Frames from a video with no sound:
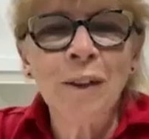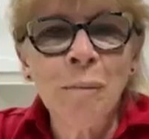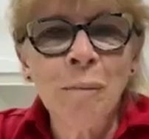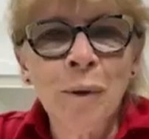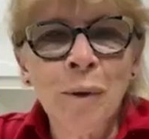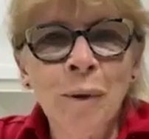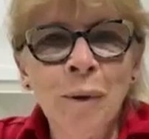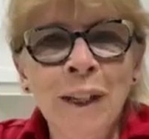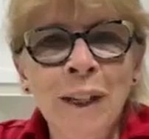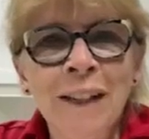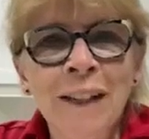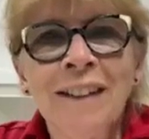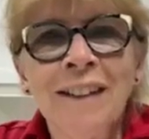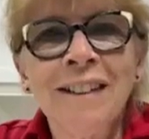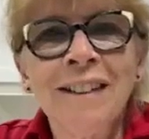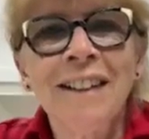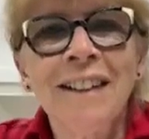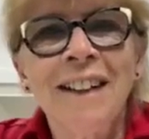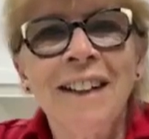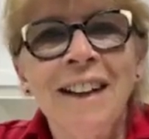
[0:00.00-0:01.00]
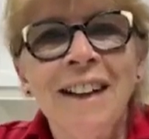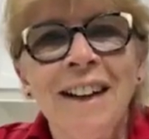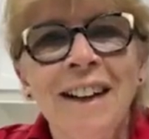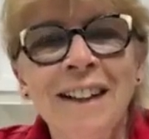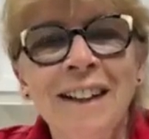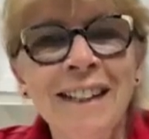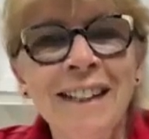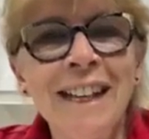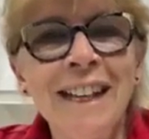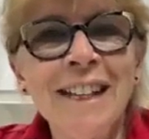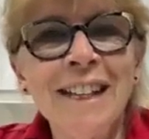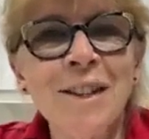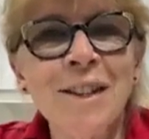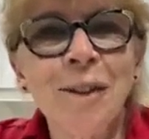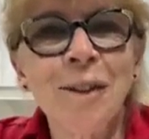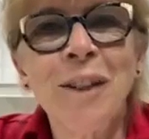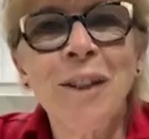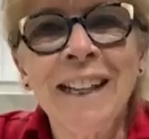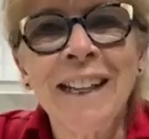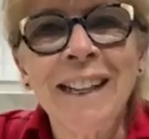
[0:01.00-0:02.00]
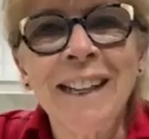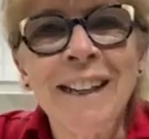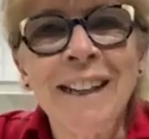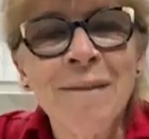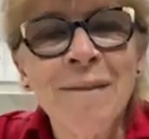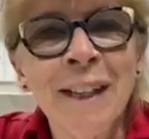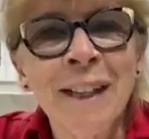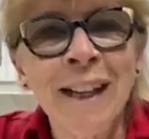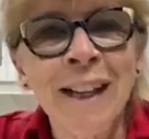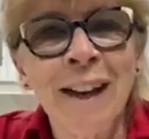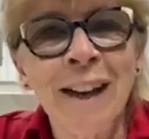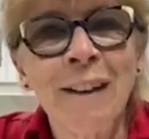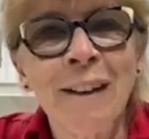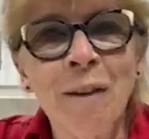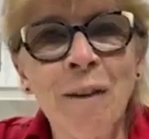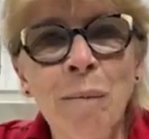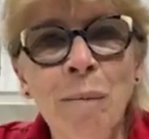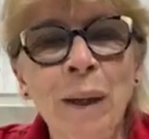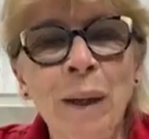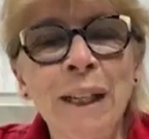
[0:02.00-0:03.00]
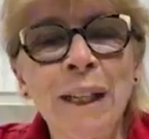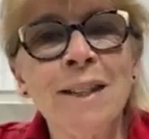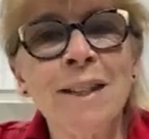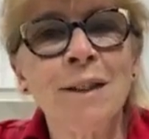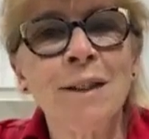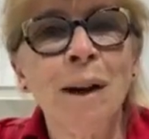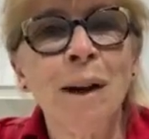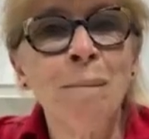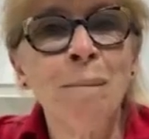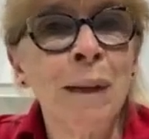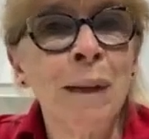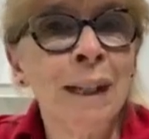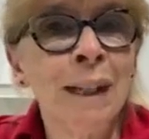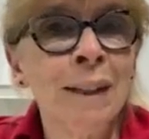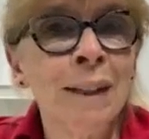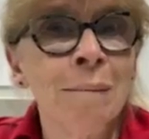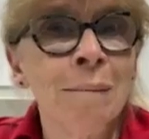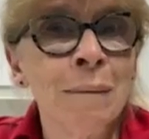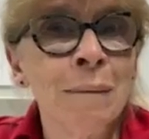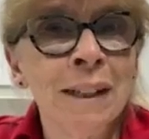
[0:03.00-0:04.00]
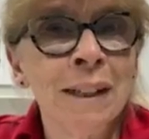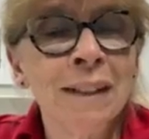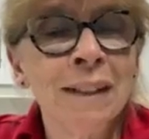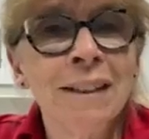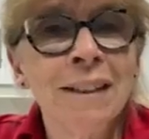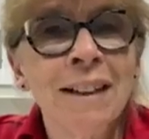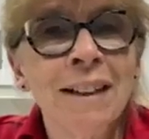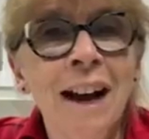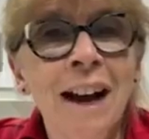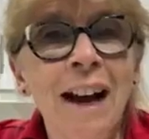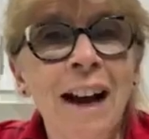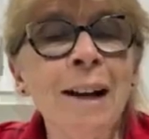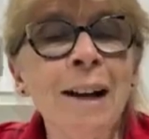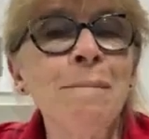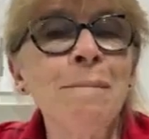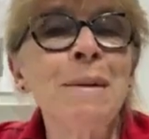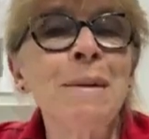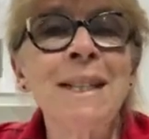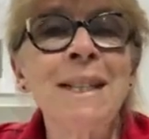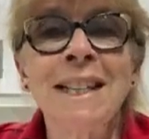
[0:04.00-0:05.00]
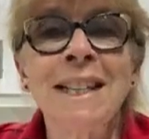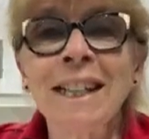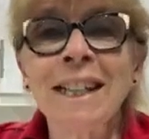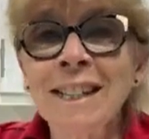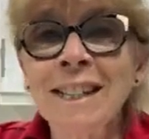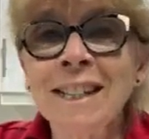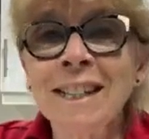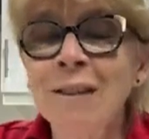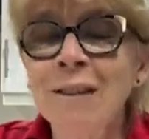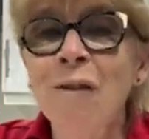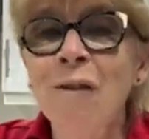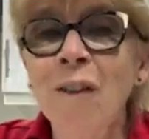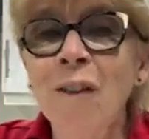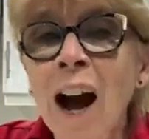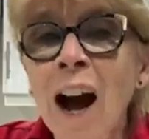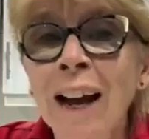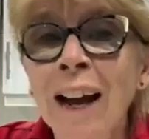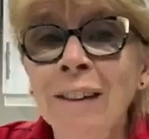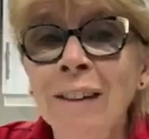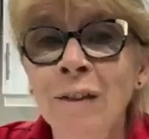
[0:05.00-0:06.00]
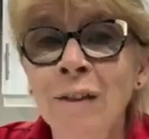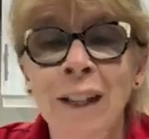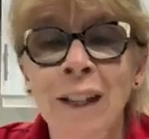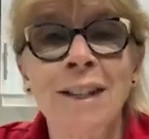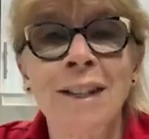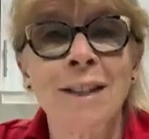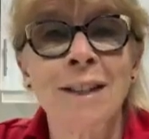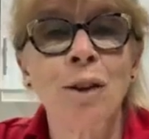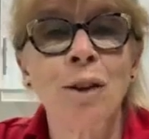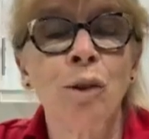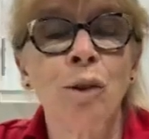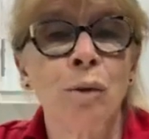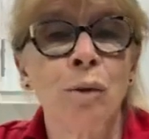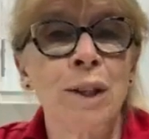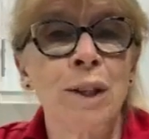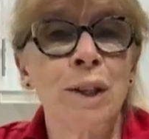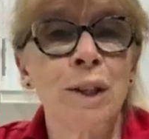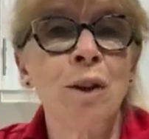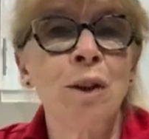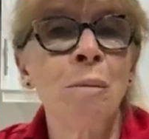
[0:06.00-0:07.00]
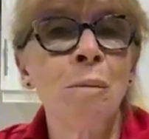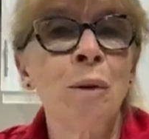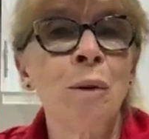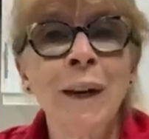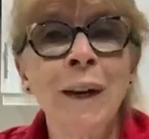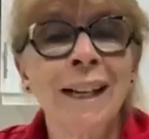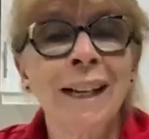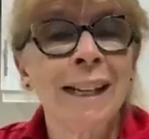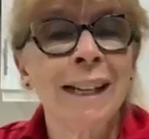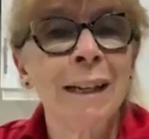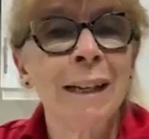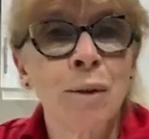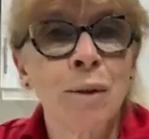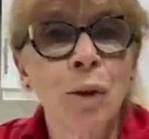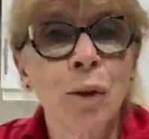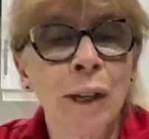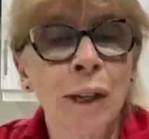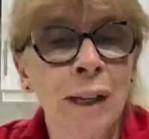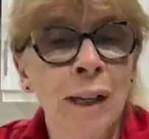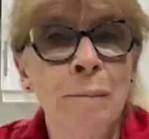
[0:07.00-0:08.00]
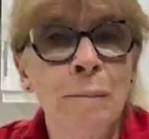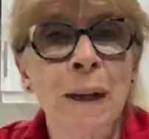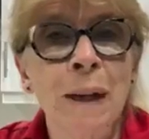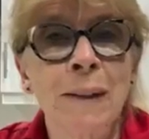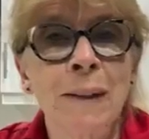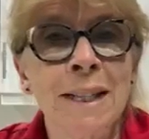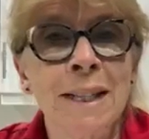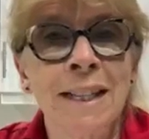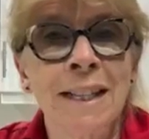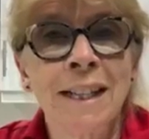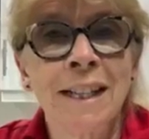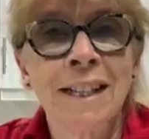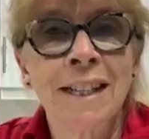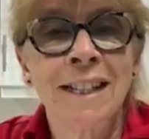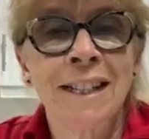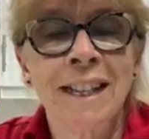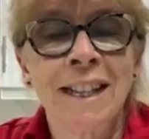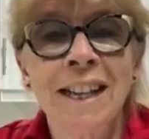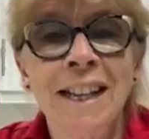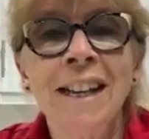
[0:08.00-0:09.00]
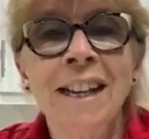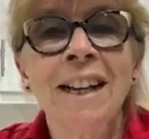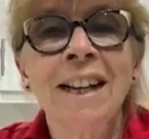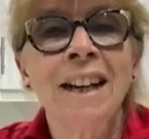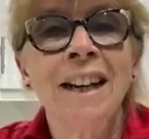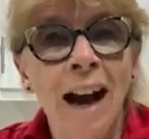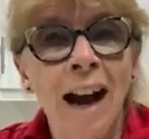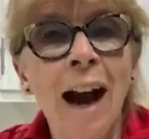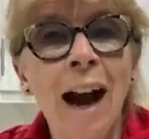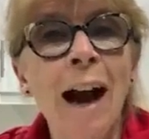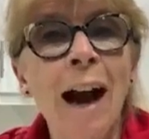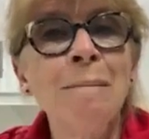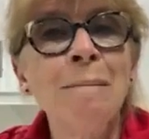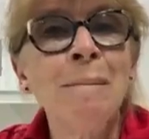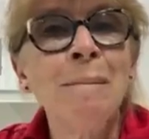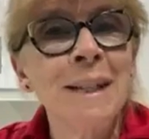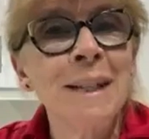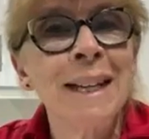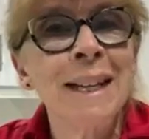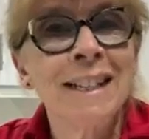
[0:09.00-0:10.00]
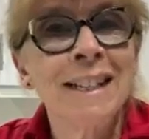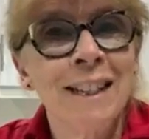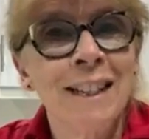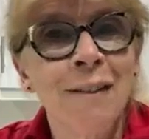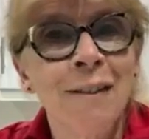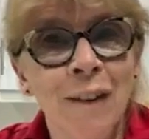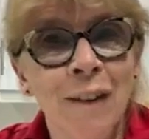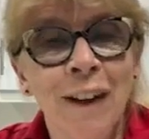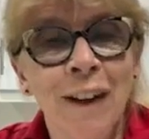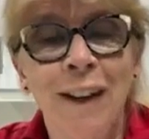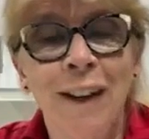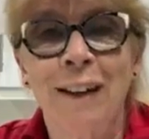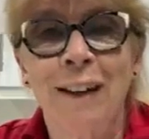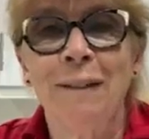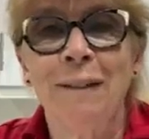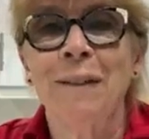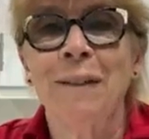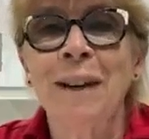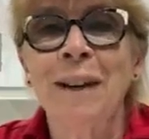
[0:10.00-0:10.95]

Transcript: Maria. Uh, yes, good evening, everybody. So I'm Melanie Miller. I'm 65 years old. So Maria keeps talking about 60. I'm 65.